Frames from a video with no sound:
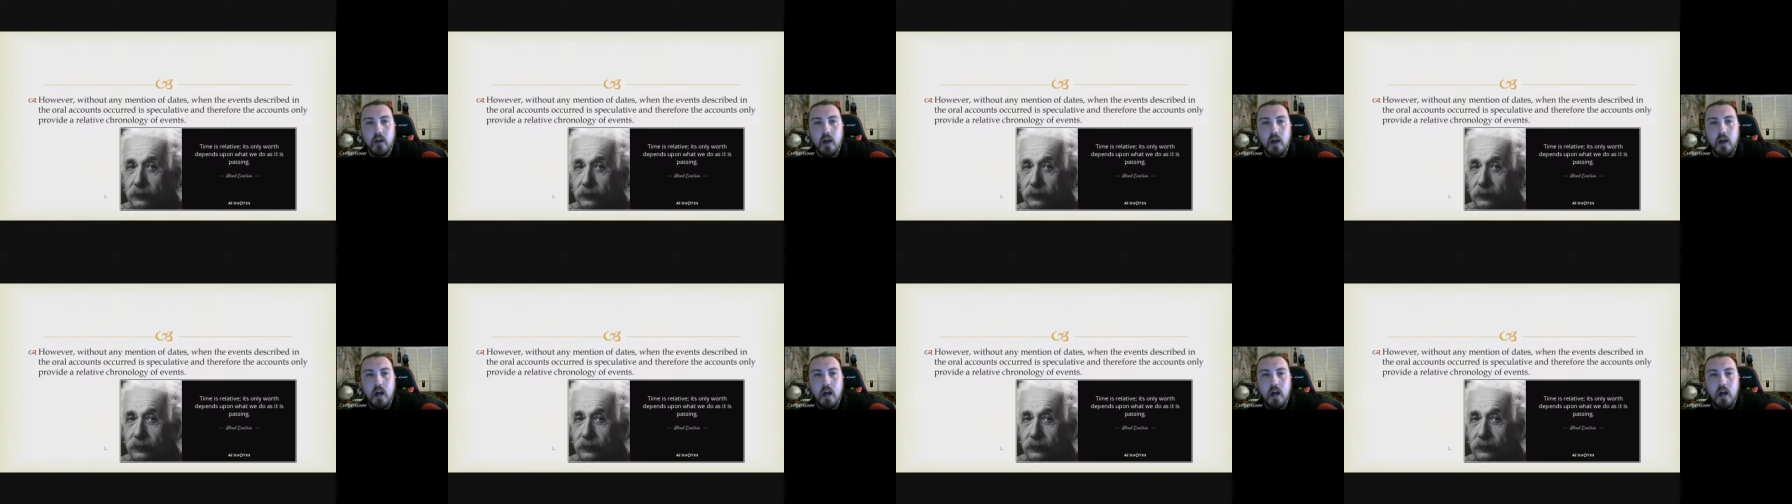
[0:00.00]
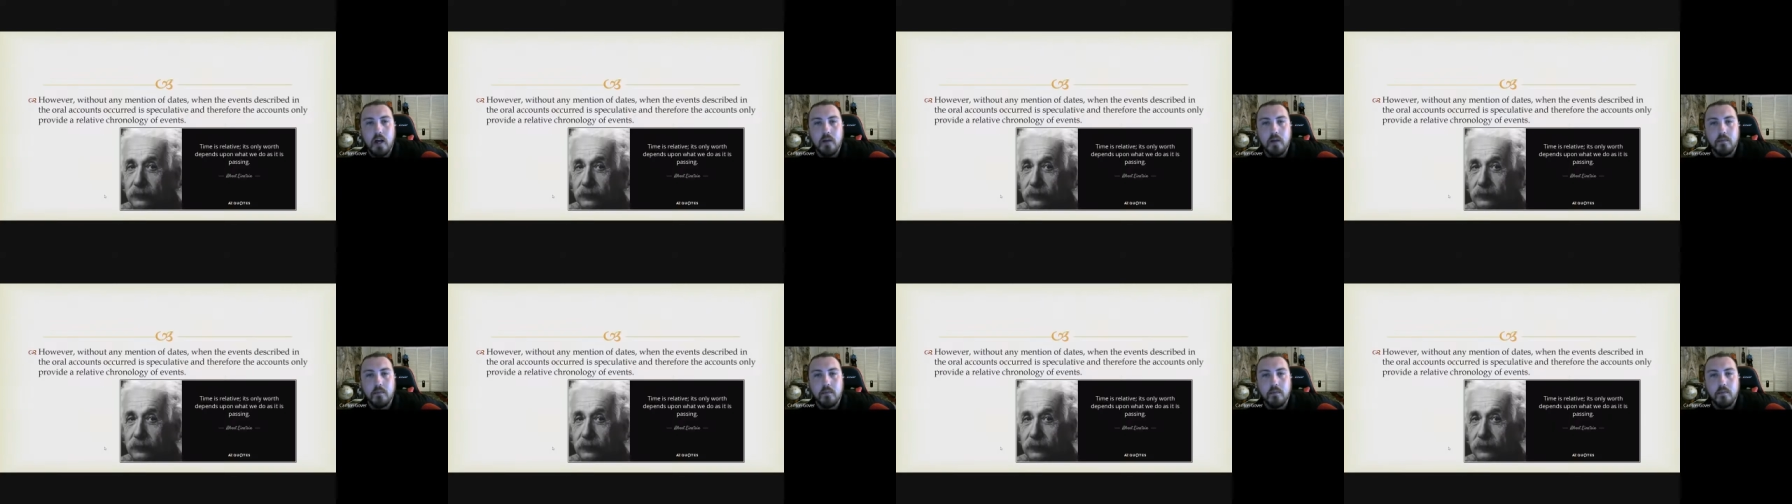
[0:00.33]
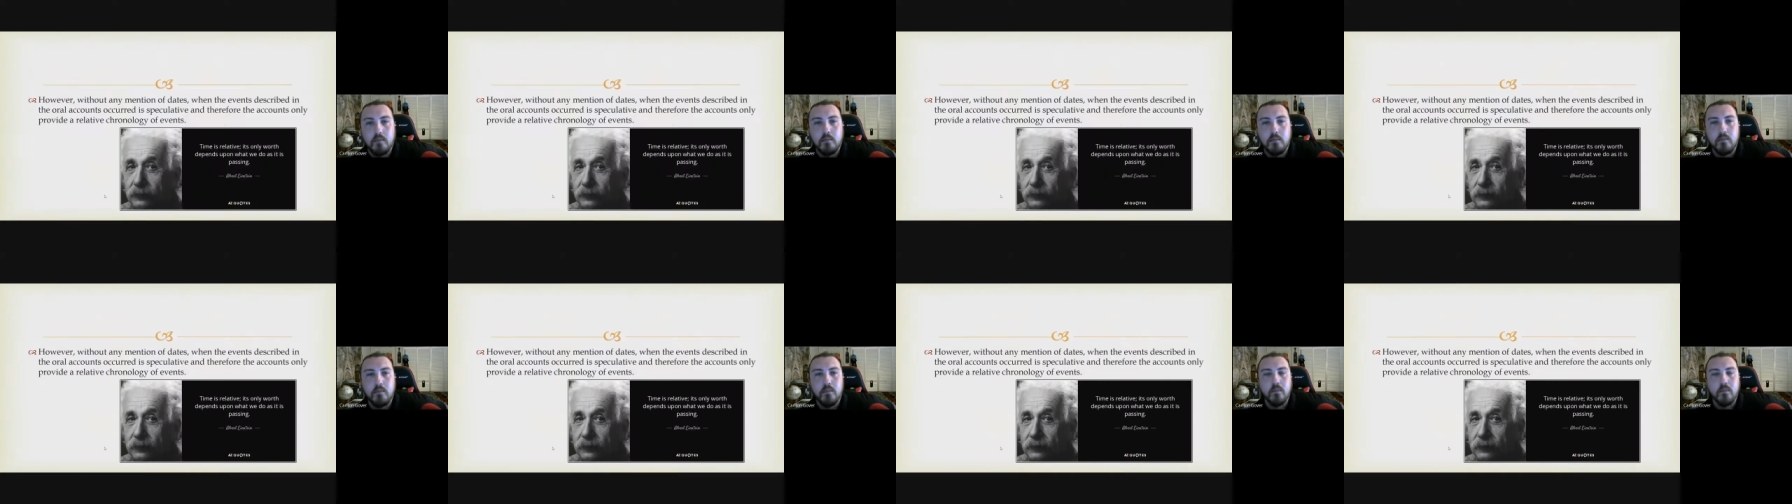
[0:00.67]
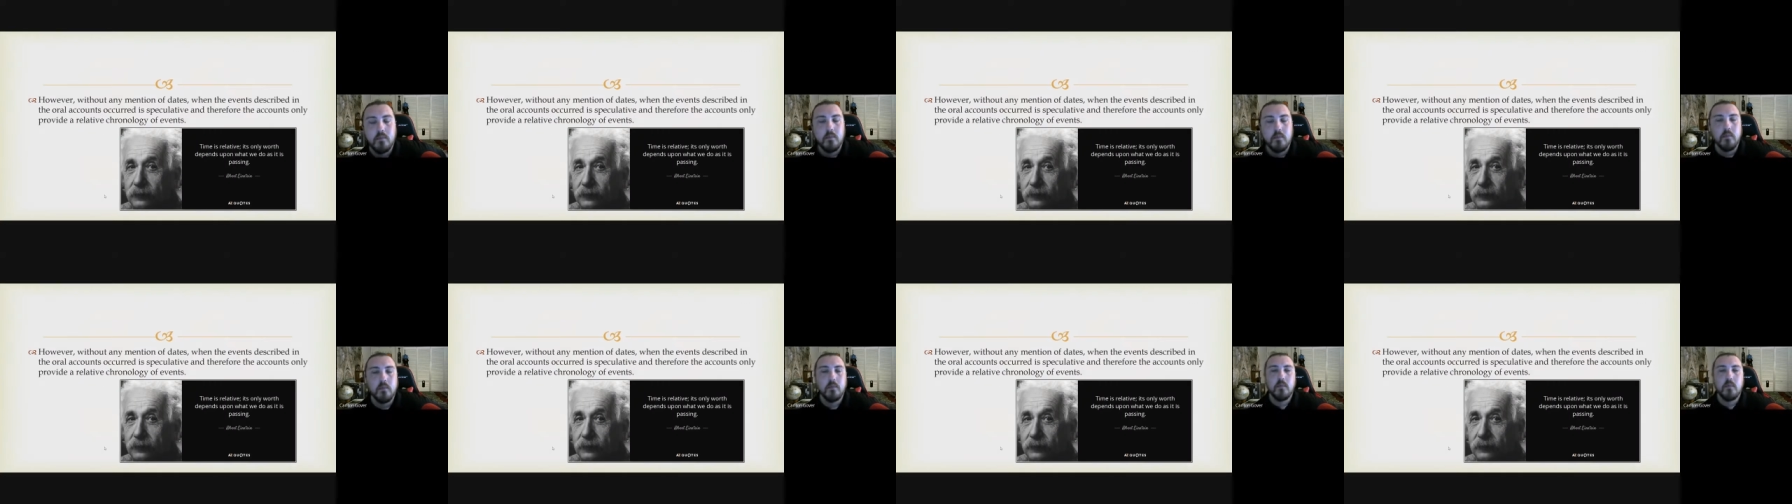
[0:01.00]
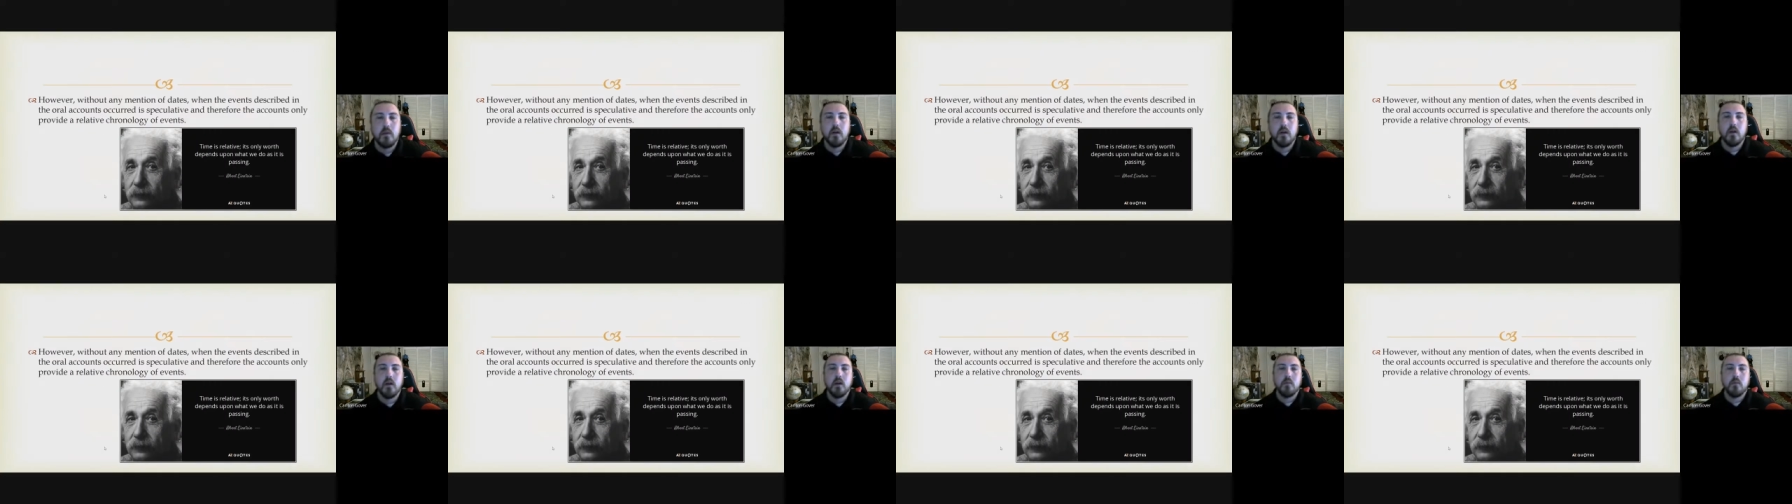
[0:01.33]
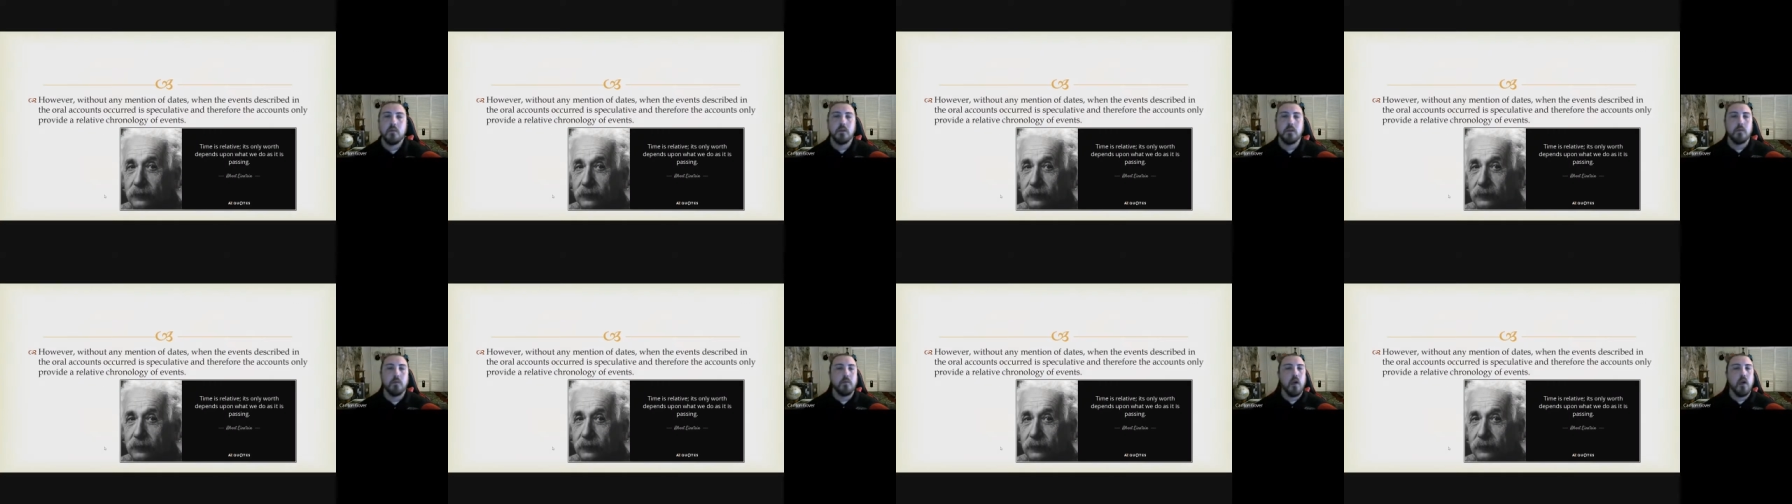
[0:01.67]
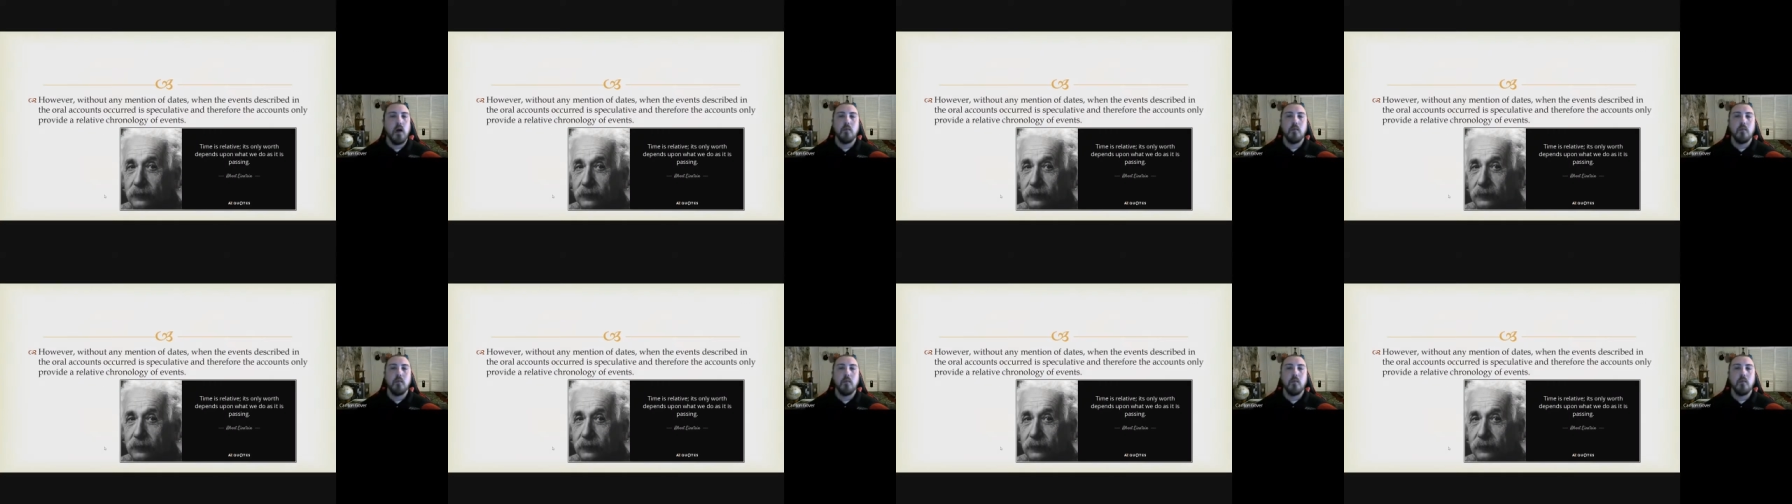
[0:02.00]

Um, but the problem